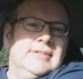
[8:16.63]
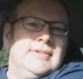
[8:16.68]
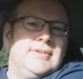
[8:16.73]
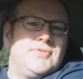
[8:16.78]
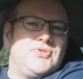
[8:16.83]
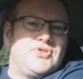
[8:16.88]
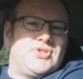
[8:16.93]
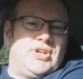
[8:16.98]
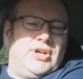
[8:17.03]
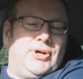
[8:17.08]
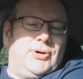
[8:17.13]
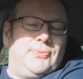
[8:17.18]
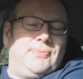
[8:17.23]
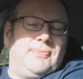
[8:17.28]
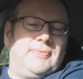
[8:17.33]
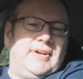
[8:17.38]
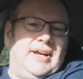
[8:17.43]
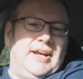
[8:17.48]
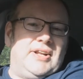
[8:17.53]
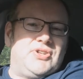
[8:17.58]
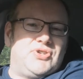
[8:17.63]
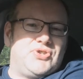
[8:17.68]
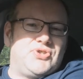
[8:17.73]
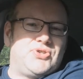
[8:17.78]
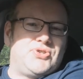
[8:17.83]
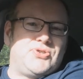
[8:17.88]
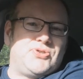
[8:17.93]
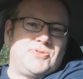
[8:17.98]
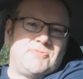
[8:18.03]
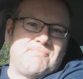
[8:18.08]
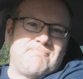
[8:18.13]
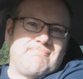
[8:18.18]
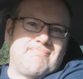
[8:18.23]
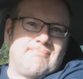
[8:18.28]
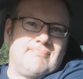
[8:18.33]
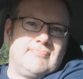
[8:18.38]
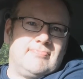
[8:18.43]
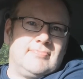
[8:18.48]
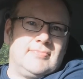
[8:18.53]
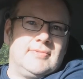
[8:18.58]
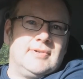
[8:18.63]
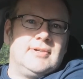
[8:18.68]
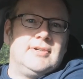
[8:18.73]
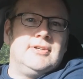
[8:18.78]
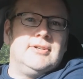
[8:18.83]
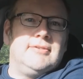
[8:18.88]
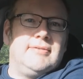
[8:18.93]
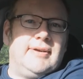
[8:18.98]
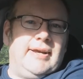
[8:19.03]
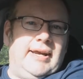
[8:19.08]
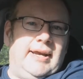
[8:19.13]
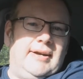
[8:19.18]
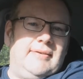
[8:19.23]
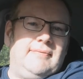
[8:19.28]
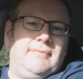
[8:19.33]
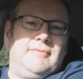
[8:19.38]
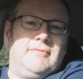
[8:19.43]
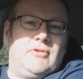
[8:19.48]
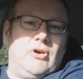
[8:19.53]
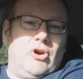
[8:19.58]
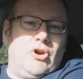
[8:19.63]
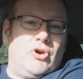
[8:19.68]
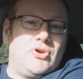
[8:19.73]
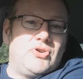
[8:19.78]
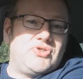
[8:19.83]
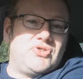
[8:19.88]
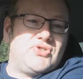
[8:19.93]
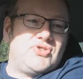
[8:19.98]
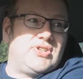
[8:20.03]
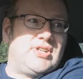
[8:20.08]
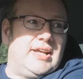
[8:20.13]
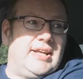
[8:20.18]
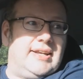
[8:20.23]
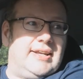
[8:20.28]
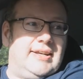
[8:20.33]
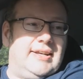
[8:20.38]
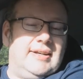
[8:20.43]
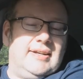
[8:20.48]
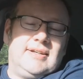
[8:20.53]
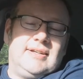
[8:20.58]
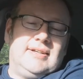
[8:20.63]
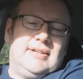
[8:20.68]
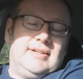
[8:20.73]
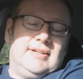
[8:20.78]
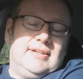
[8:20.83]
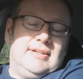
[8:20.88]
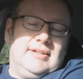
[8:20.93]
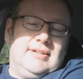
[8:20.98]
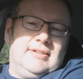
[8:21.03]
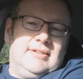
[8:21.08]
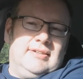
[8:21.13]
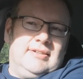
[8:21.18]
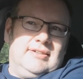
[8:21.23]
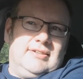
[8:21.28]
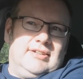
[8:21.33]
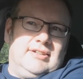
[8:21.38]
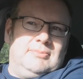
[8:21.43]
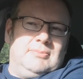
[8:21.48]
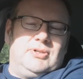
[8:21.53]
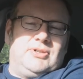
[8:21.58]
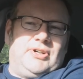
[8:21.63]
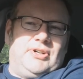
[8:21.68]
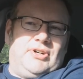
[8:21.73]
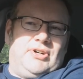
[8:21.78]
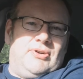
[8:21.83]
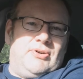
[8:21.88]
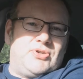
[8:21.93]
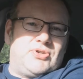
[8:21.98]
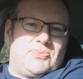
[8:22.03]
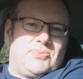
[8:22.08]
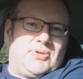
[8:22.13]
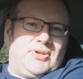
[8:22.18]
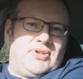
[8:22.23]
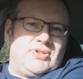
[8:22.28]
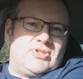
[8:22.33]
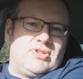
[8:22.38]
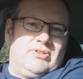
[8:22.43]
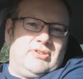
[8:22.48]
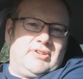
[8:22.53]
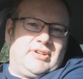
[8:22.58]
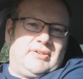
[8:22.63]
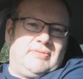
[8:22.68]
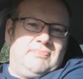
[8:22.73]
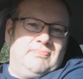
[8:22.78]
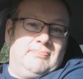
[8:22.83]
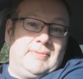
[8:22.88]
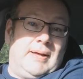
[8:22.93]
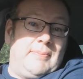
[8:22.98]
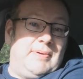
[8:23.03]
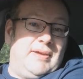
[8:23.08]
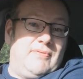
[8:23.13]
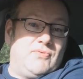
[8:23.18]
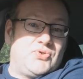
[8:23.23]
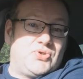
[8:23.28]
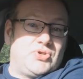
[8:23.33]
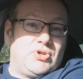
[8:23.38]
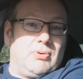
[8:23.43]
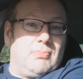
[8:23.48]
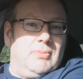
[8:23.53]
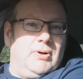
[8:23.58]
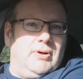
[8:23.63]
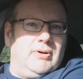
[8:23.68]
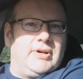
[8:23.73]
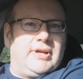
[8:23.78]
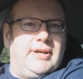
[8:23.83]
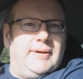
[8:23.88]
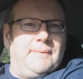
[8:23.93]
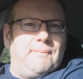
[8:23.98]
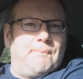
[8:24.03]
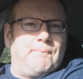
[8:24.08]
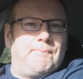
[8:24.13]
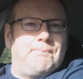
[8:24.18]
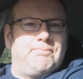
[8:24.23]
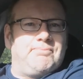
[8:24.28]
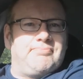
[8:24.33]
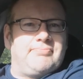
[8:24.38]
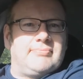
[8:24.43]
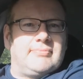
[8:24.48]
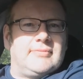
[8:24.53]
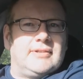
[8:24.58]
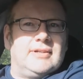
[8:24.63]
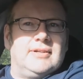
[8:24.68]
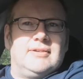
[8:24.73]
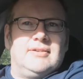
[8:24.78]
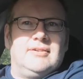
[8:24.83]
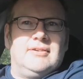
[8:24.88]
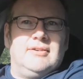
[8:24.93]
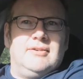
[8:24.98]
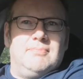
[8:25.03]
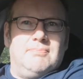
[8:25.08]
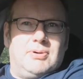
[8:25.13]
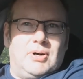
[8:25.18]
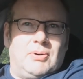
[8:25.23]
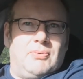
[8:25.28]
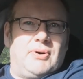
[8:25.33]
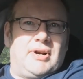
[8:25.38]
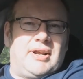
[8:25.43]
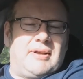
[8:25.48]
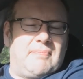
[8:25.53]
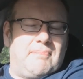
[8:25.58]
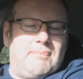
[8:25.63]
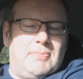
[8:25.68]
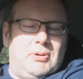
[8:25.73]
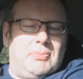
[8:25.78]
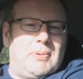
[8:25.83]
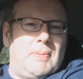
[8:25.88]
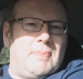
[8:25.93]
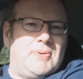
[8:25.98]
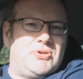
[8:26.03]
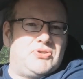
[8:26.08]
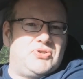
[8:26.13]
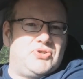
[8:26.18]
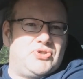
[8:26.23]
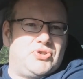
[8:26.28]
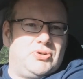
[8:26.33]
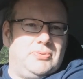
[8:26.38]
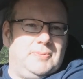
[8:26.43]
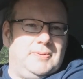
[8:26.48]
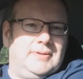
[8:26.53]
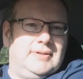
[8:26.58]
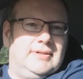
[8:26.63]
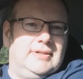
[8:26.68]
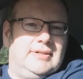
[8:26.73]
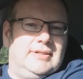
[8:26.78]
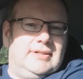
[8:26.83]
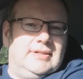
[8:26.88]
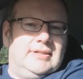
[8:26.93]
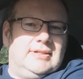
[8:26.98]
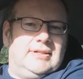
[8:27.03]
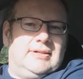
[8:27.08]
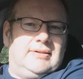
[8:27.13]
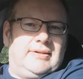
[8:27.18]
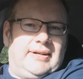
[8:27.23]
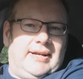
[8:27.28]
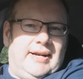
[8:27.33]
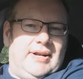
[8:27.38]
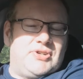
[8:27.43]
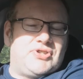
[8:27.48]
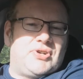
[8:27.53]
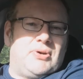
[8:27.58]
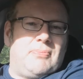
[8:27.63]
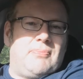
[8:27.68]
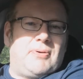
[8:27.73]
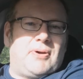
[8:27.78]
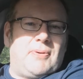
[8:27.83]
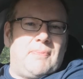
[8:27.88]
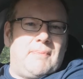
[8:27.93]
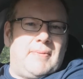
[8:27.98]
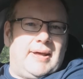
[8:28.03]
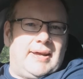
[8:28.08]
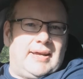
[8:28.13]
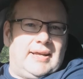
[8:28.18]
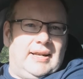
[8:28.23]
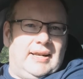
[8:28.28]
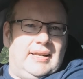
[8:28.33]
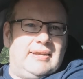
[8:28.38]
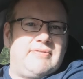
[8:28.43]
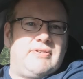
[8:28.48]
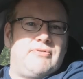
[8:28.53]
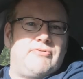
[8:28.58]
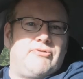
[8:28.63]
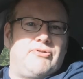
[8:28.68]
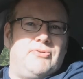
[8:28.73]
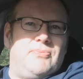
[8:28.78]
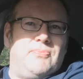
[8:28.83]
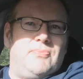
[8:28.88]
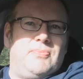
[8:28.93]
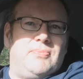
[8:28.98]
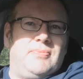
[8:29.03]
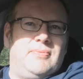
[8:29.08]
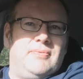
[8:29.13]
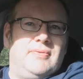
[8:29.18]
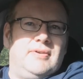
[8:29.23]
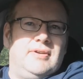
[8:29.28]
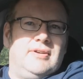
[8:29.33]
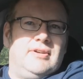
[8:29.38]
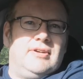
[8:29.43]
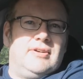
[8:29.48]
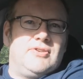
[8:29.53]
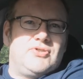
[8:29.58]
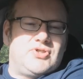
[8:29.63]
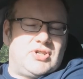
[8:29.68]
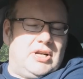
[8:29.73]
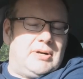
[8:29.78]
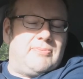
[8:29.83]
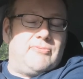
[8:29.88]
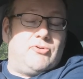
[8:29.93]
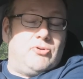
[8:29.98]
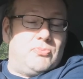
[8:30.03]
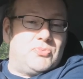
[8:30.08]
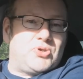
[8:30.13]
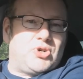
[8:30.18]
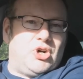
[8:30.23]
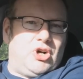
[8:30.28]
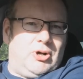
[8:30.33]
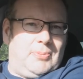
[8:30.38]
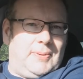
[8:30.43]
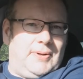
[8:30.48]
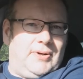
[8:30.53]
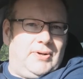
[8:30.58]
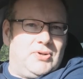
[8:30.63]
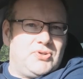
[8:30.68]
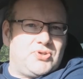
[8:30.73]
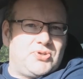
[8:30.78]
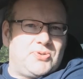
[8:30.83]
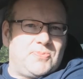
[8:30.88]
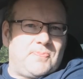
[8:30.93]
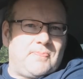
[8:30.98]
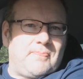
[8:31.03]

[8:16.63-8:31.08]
So it's in, nice and steady. I'm looking at doing some things like maybe even stock market, but I want to build my business up. I want to get it so I can make a living from Central Performance car parts,